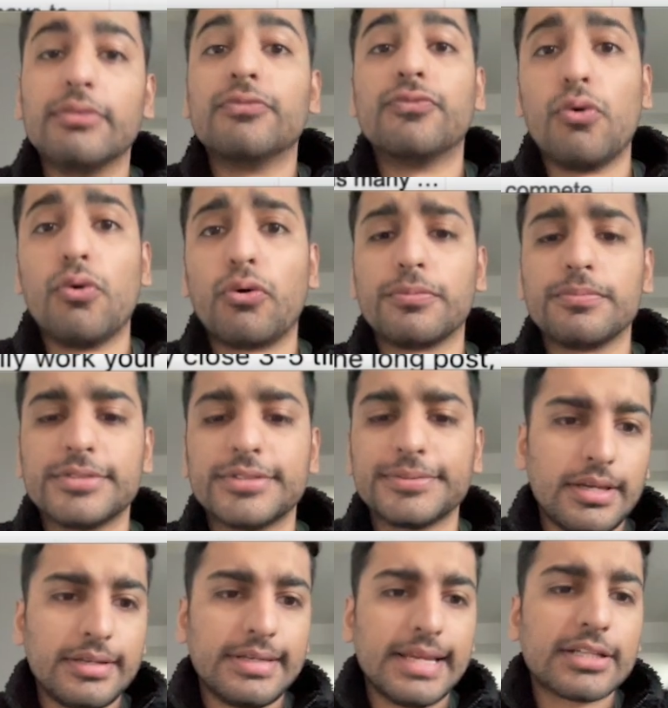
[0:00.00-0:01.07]
forums.
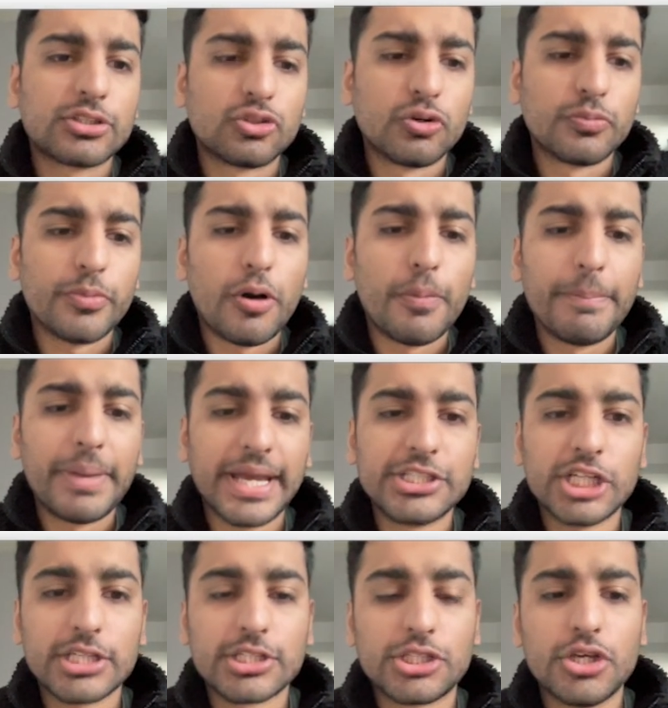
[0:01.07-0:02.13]
Next up, OnPage
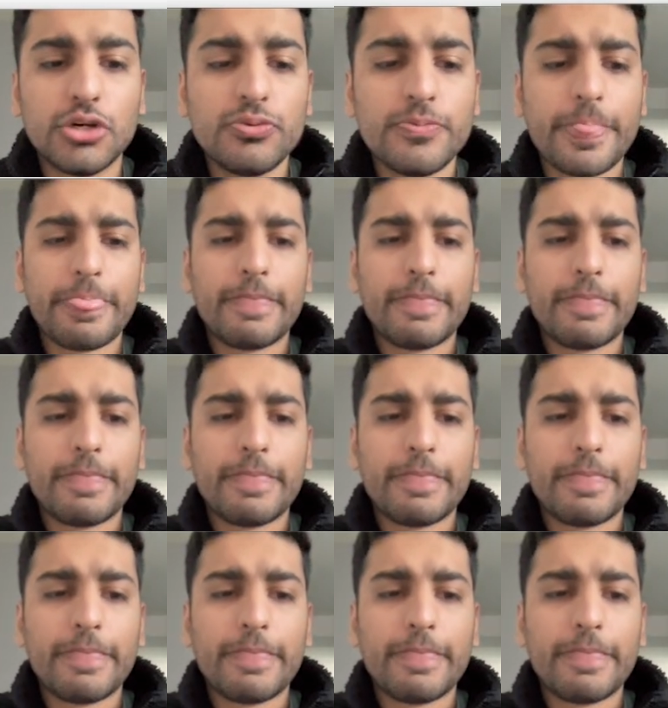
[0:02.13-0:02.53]
SEO.